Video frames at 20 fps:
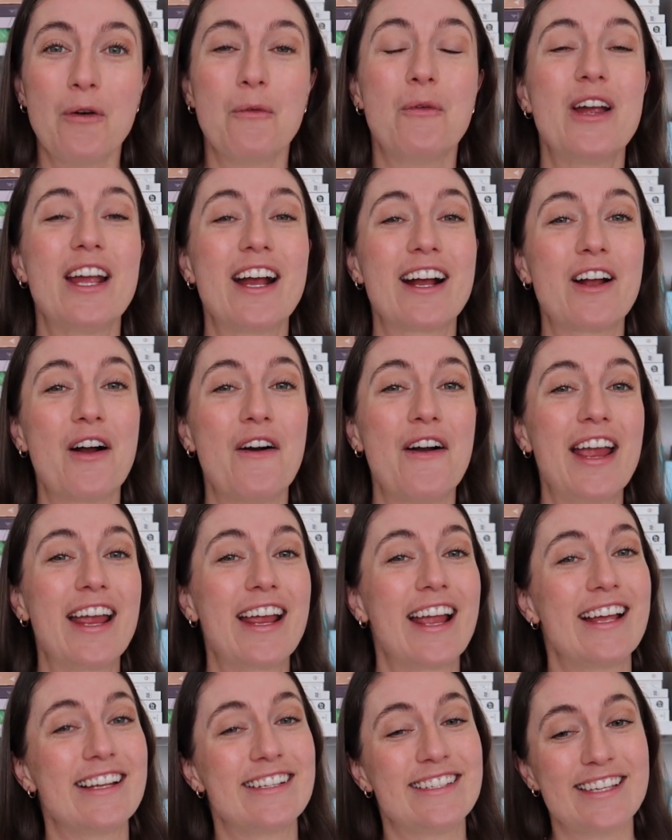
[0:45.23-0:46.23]
We are
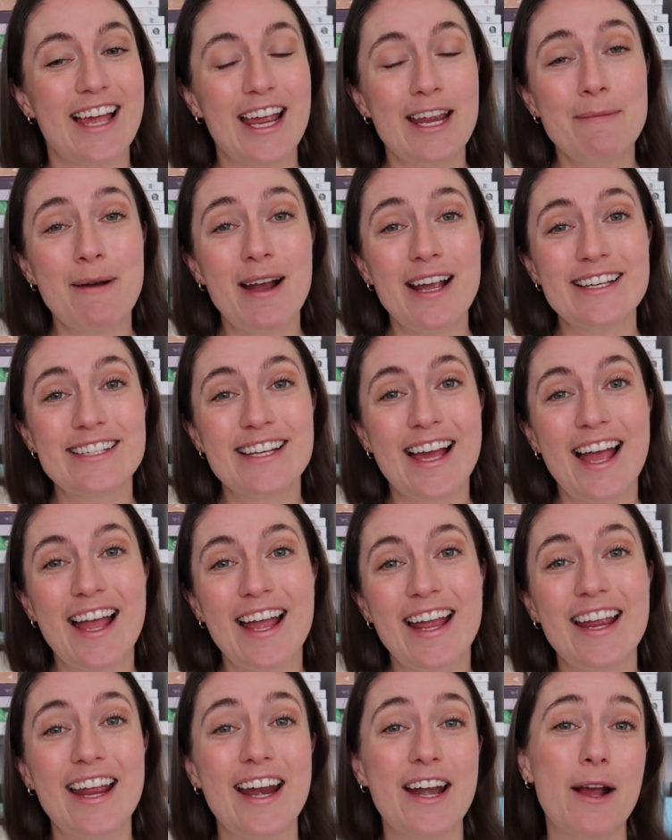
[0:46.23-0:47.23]
going day by
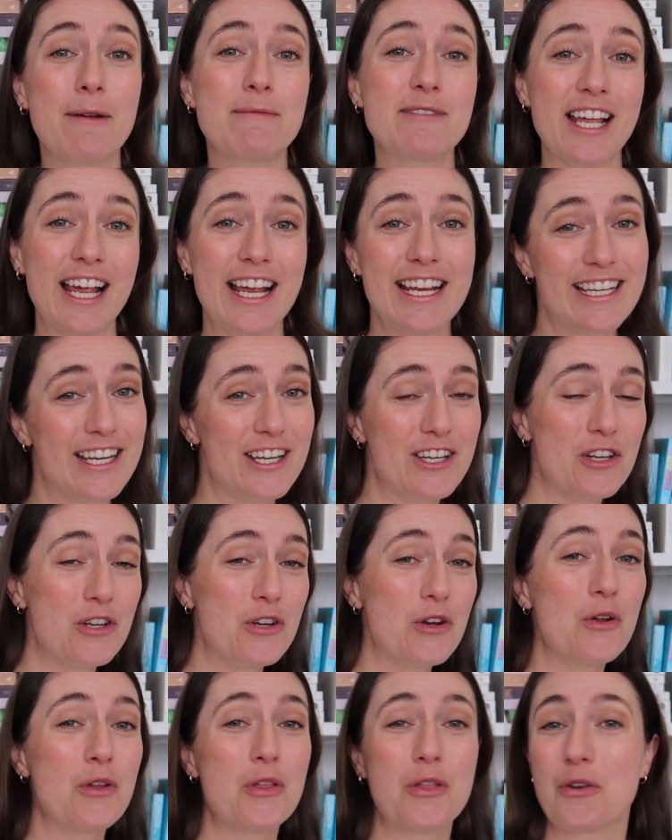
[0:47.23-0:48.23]
day, and I'm taking
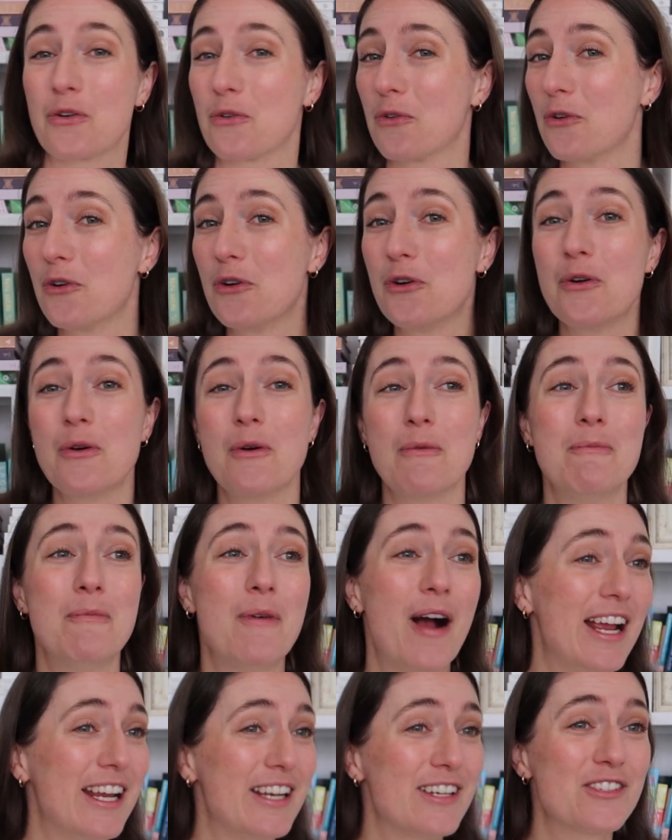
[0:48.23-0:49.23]
you through
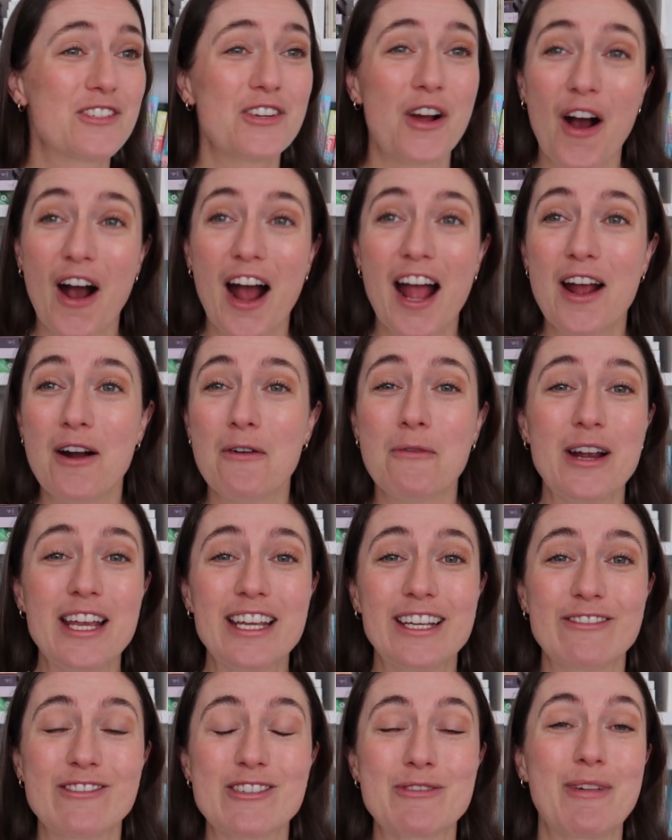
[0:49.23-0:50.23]
my entire
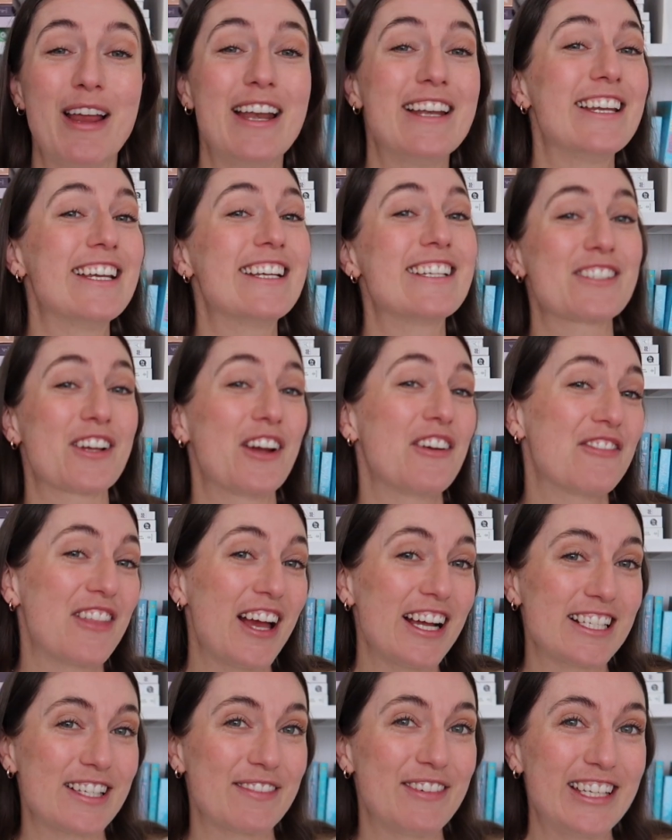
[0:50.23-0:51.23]
week of spending. So if
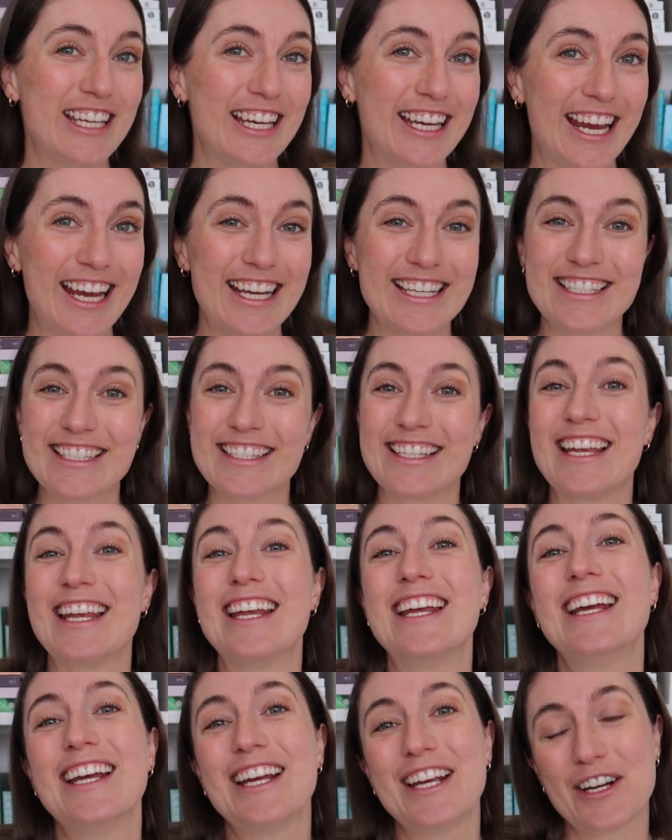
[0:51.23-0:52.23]
that's something you're keen to
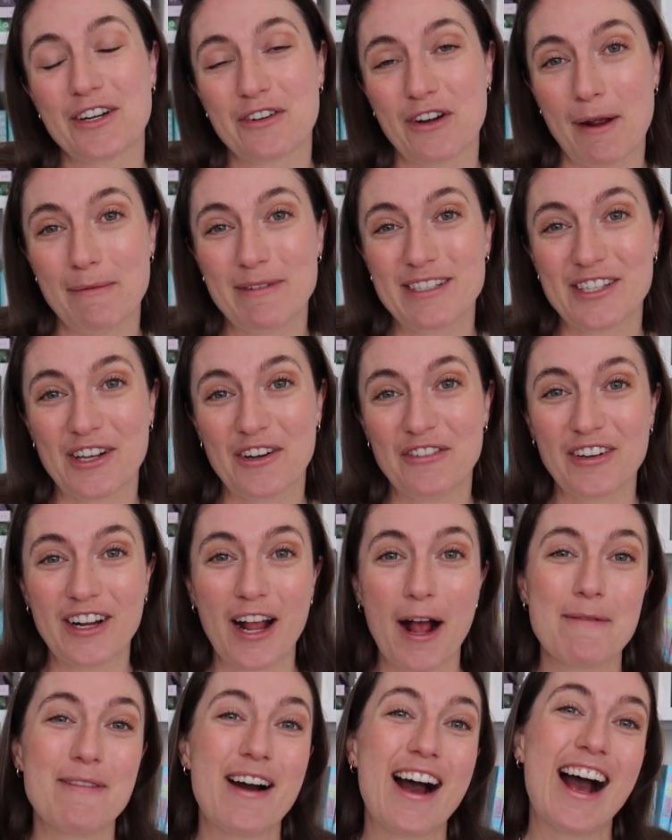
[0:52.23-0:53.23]
see, grab yourself a
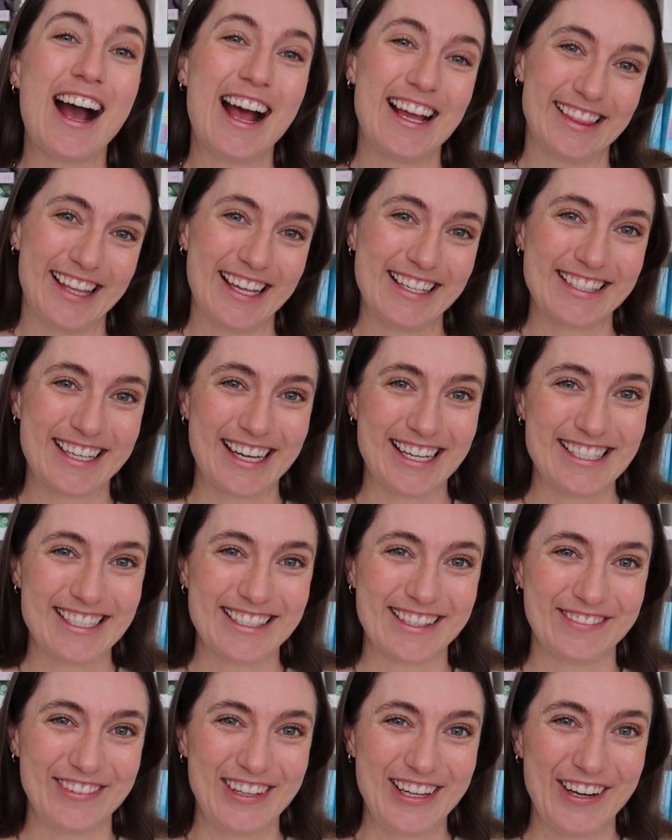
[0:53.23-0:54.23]
cuppa and let's get
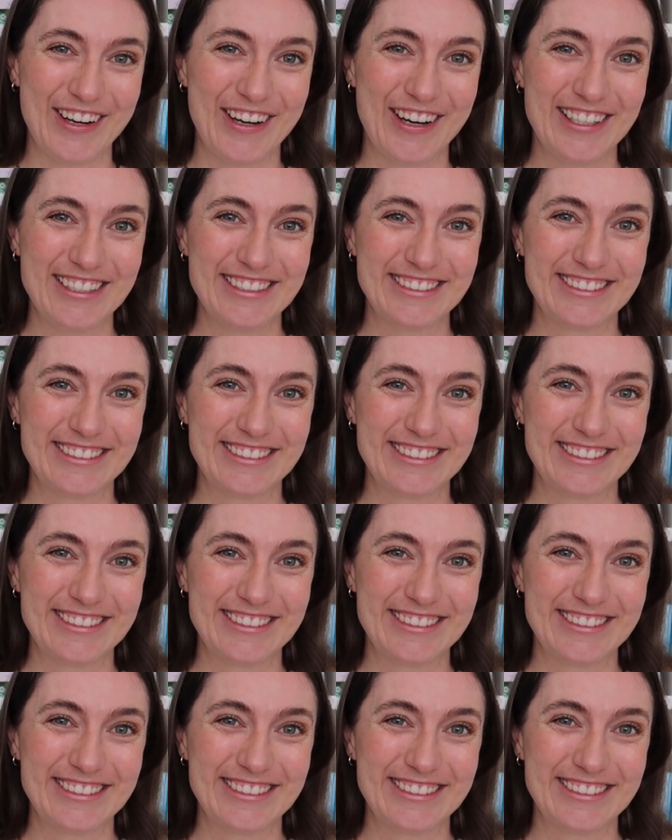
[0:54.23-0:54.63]
into the video.